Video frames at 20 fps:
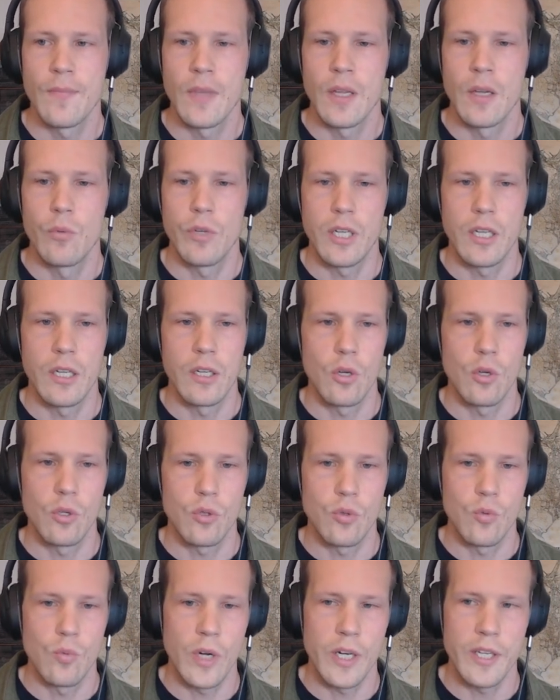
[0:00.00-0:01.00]
We can go
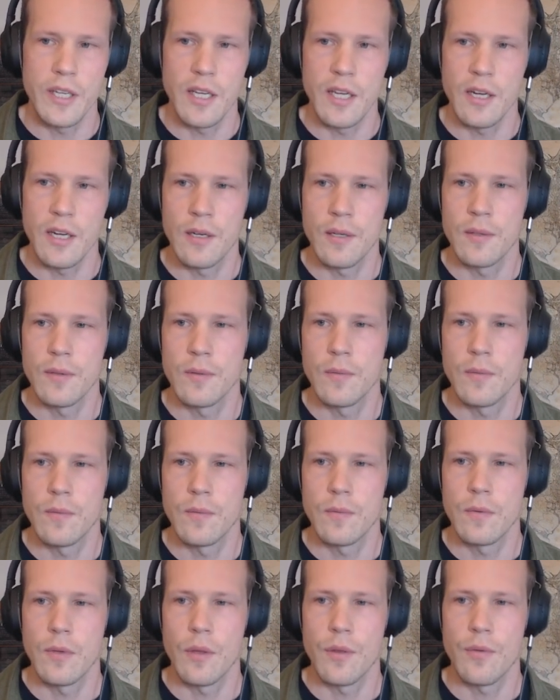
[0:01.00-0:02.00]
to 1 year,
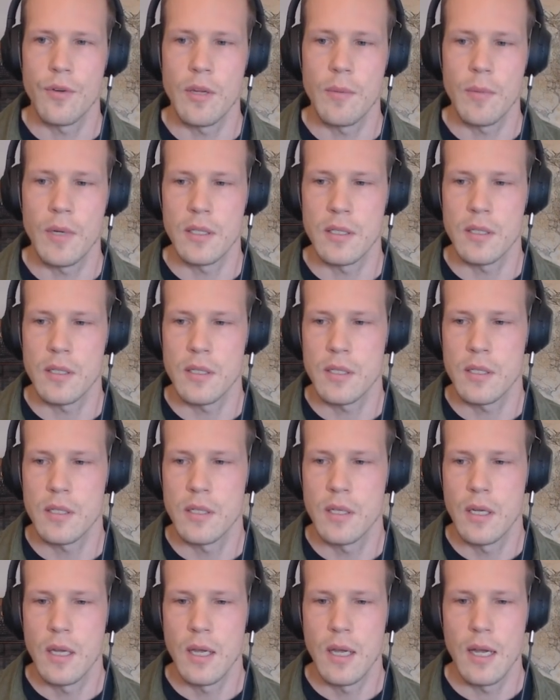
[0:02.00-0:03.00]
the 3 months,
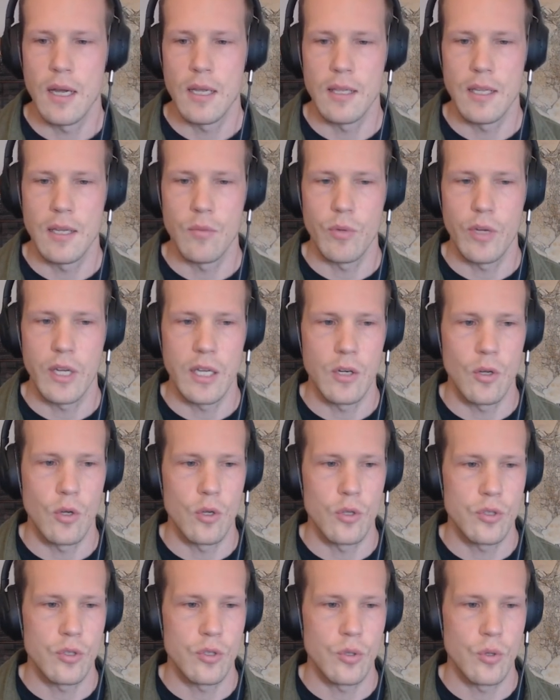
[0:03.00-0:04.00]
and then we can
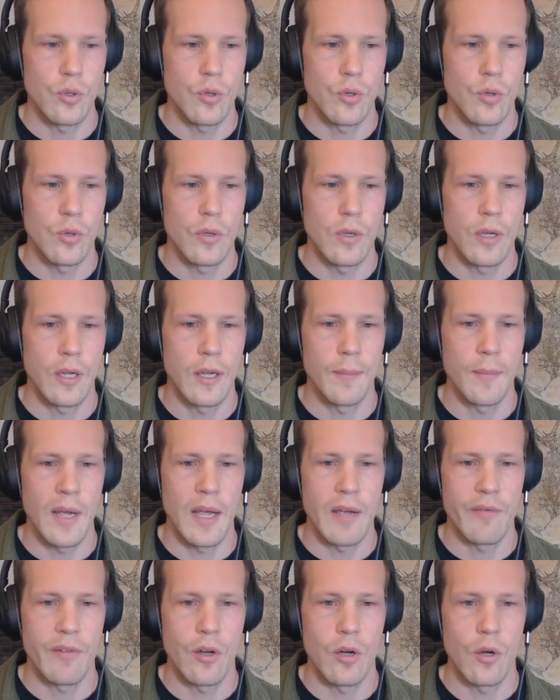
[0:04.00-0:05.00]
also
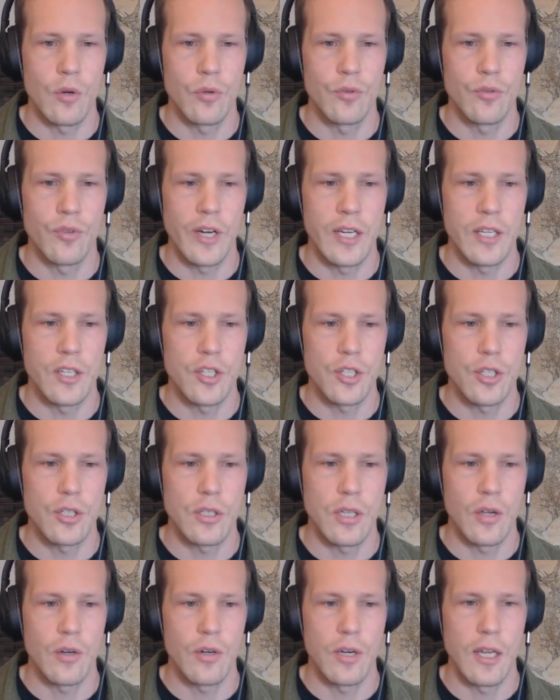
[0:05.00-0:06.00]
have our own range
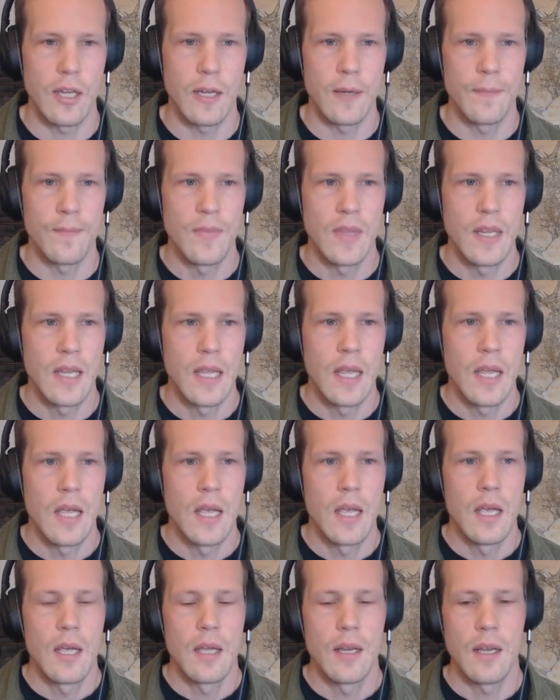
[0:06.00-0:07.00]
down here.
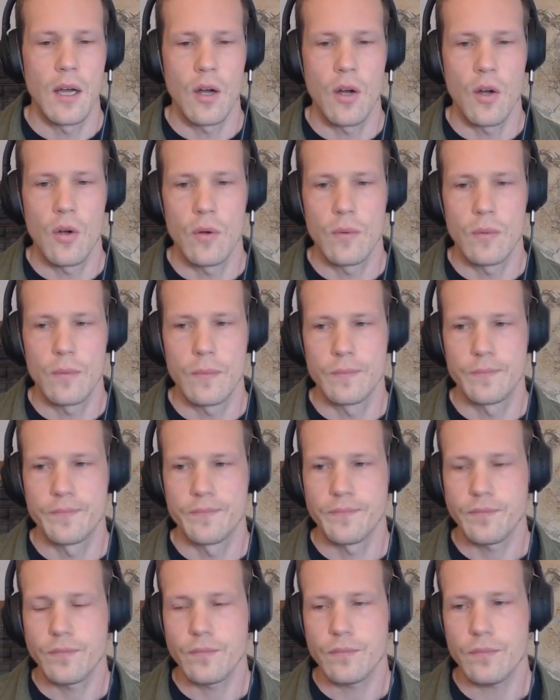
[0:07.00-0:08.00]
Now,
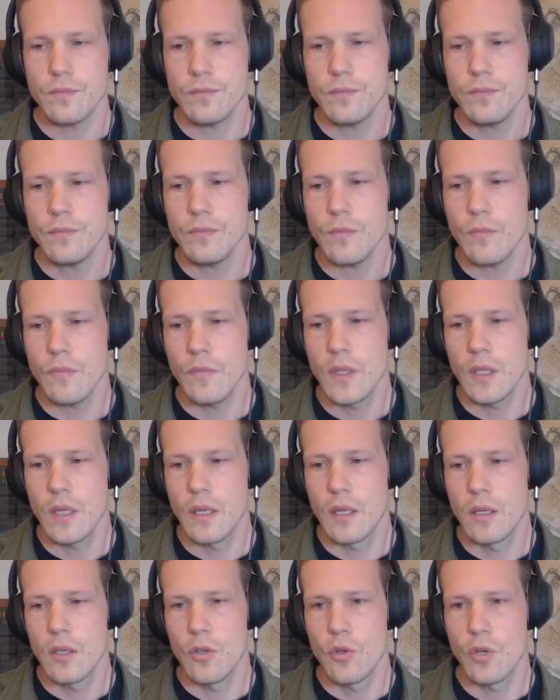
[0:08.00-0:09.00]

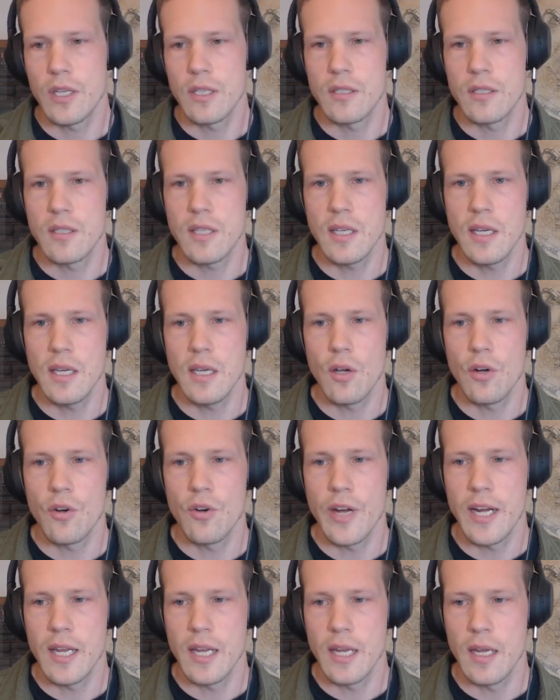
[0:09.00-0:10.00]
you can see
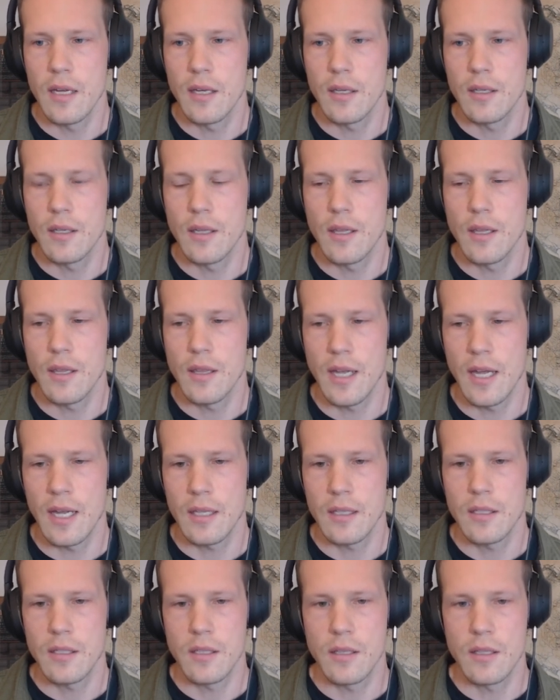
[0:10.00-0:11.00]
already
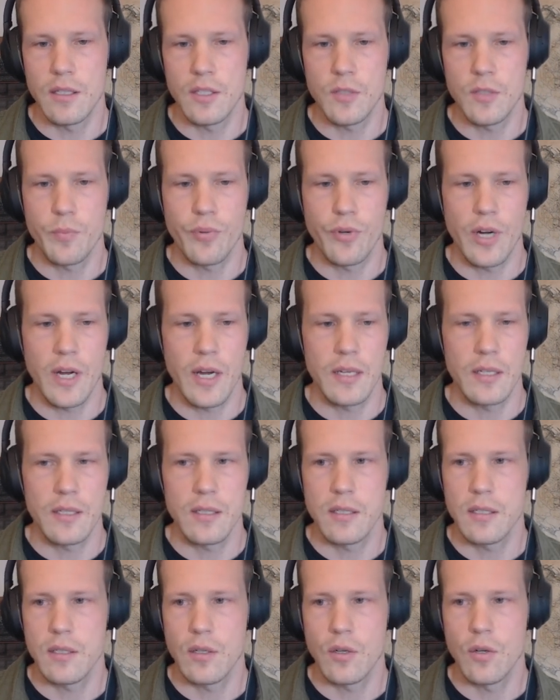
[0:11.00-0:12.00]
that this
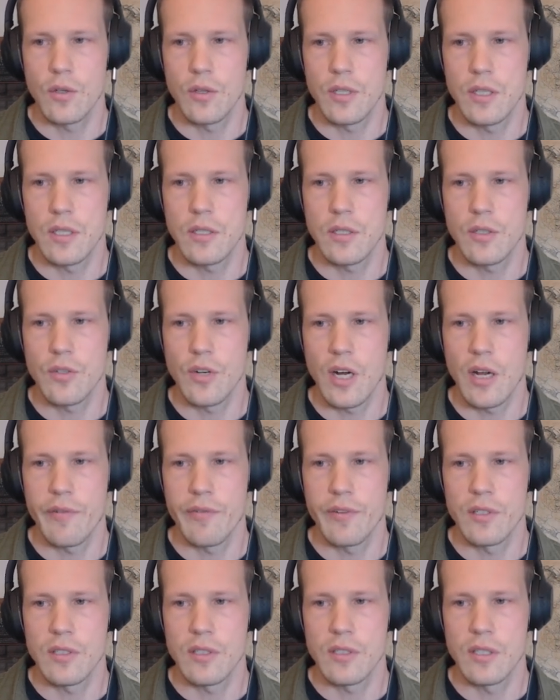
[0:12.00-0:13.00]
price or this
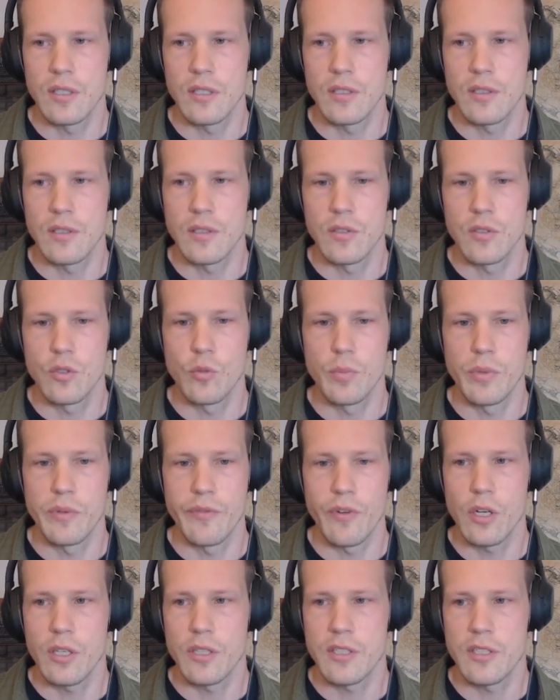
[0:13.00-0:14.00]
graph is super
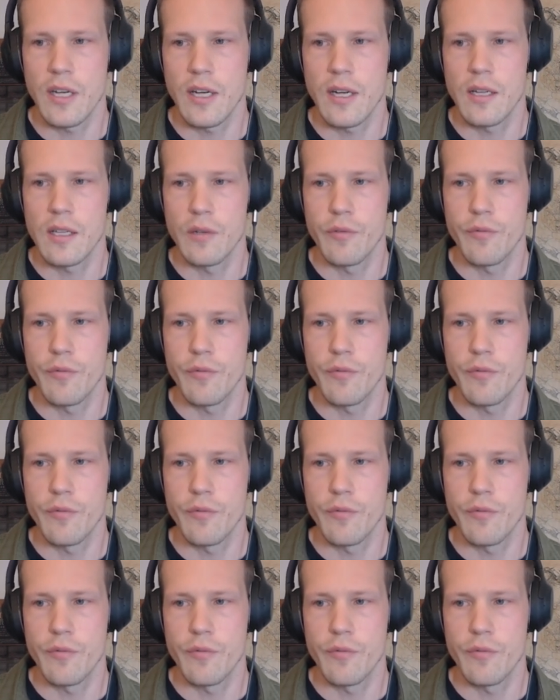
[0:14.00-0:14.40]
volatile.